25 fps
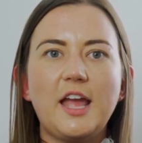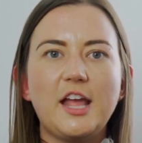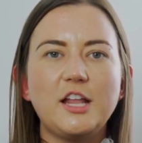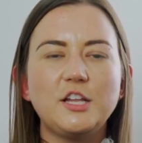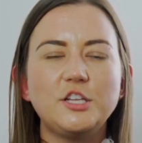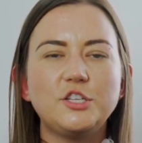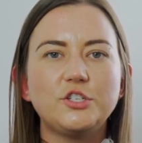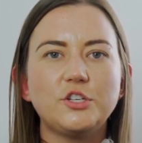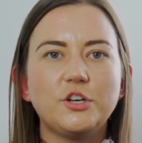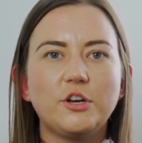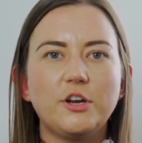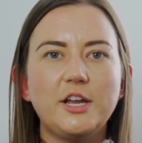
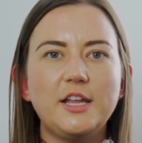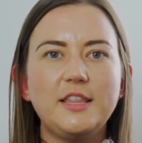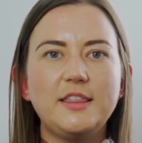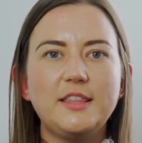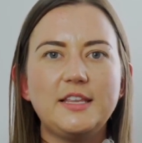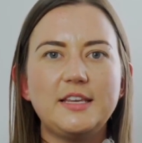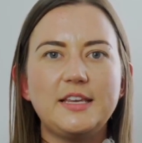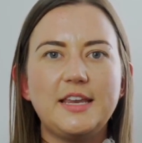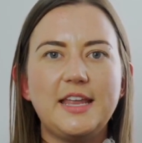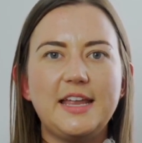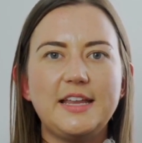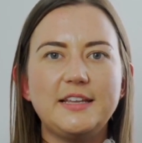ensuring
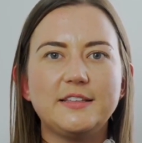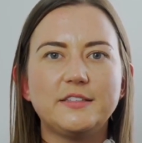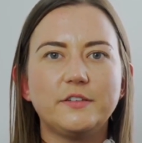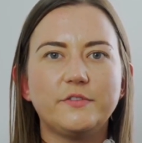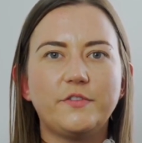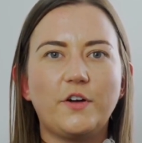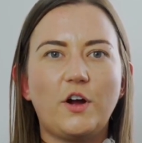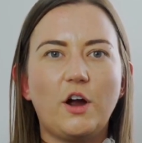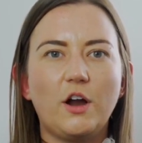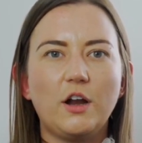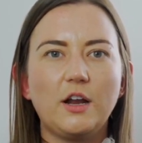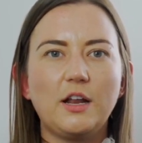the needs
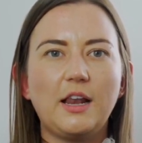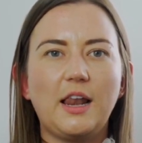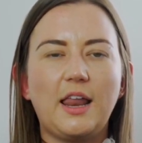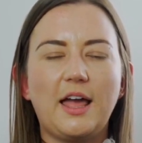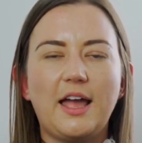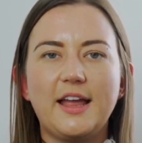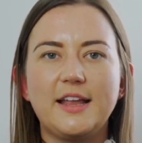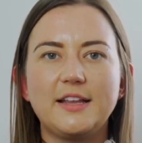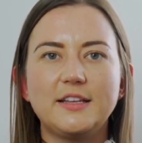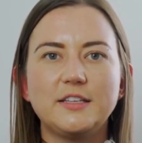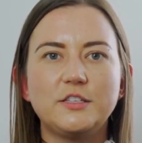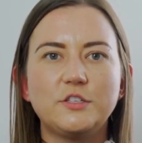of our
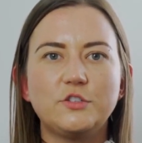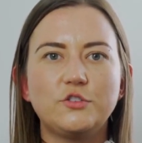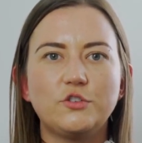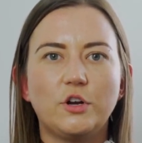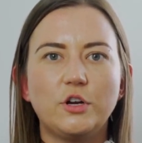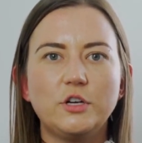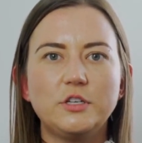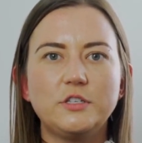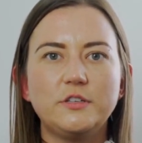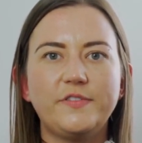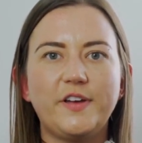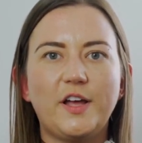clients'
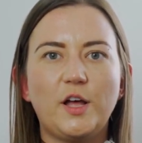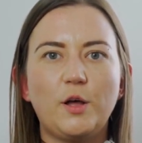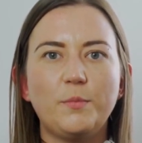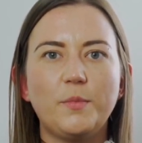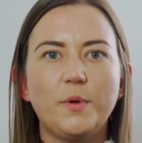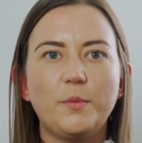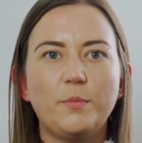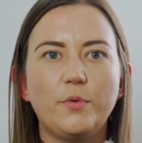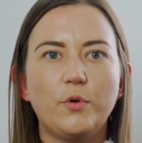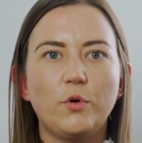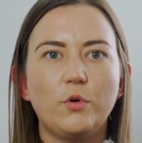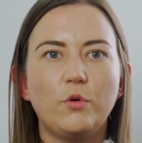drug
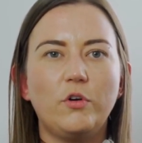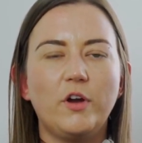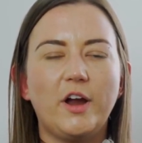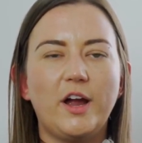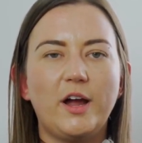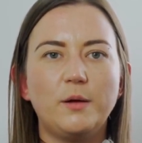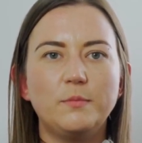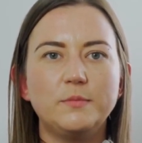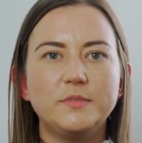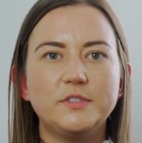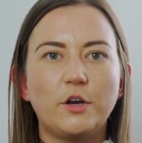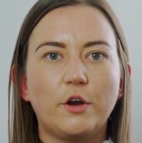development
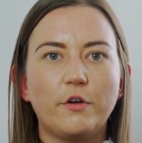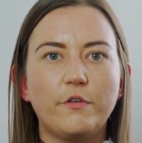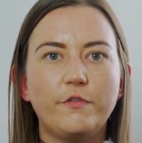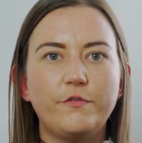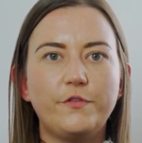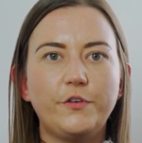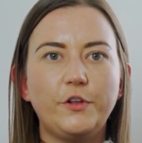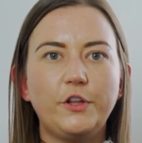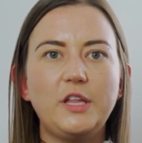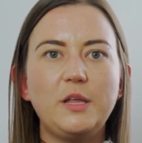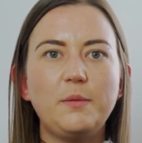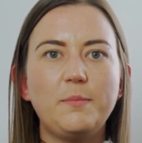programs are
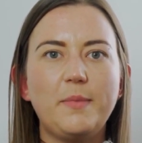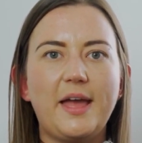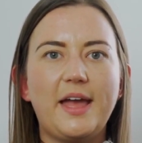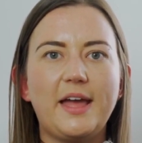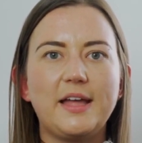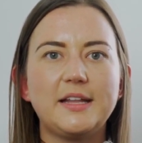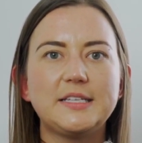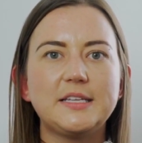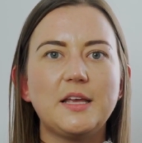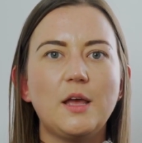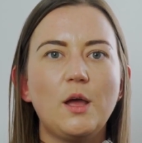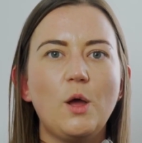fully
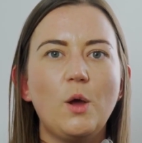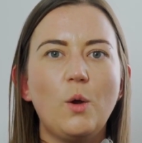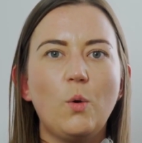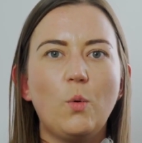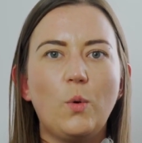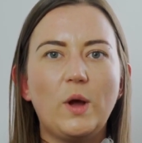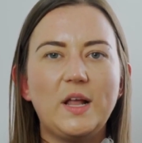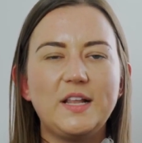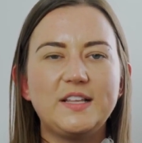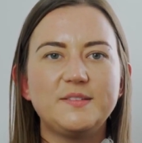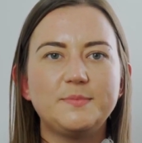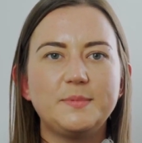met
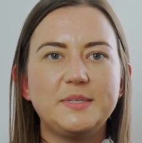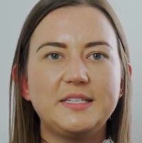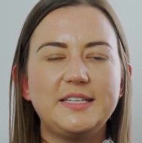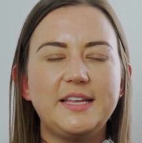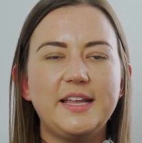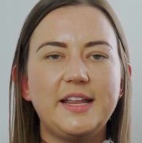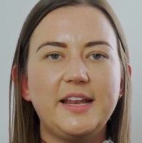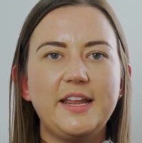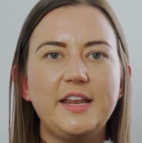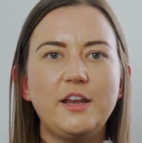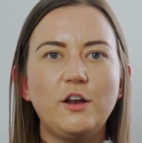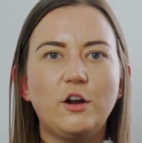whilst
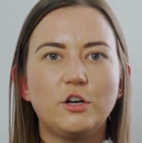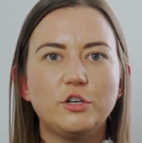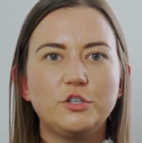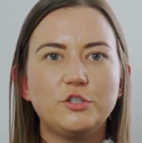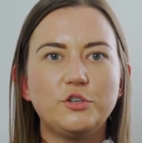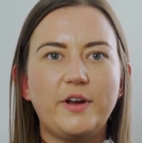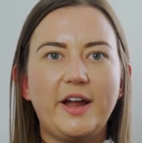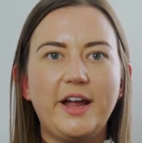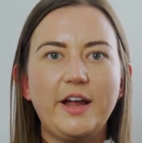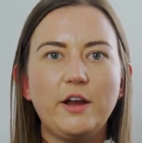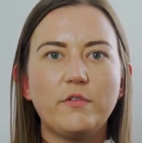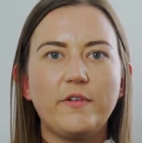maintaining our
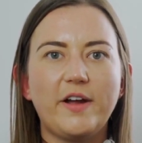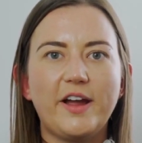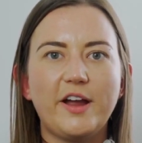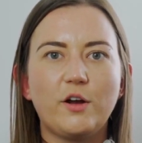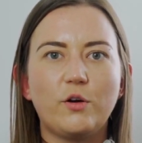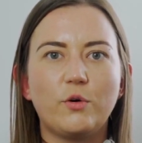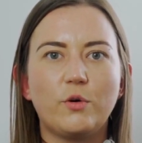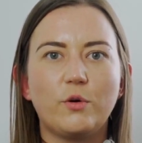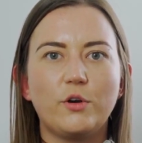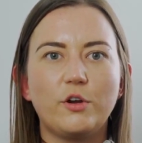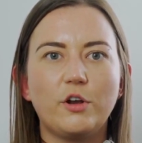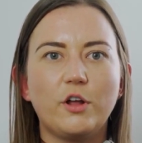track
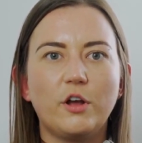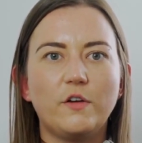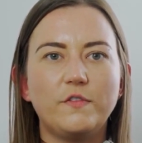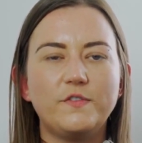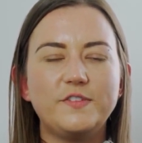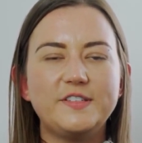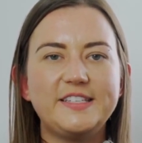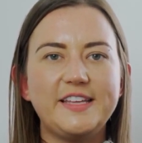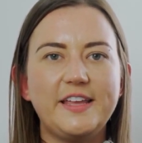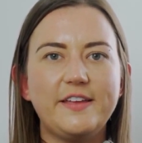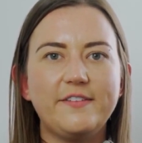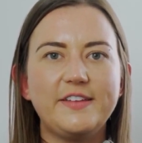record
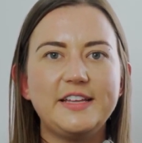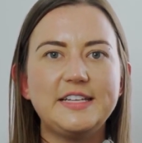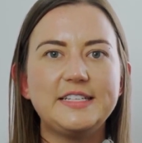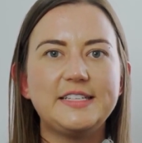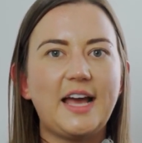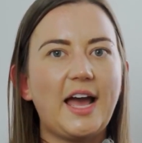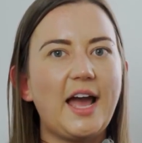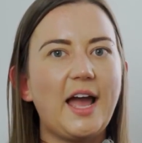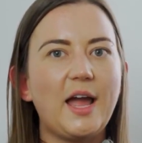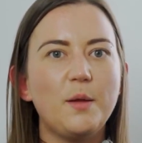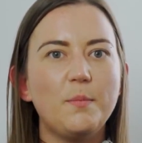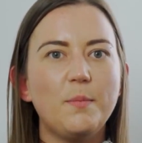of saving
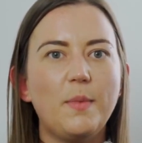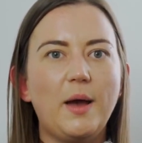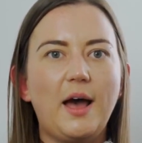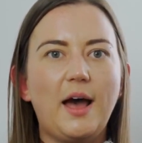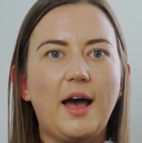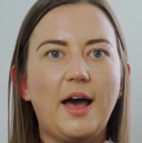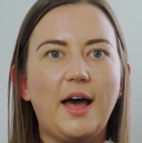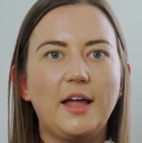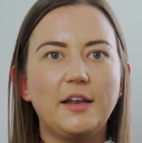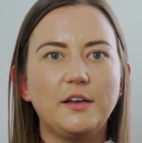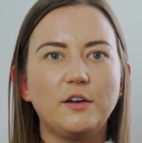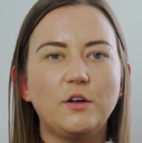time
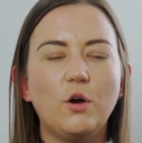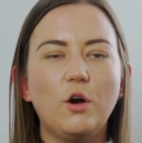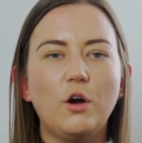and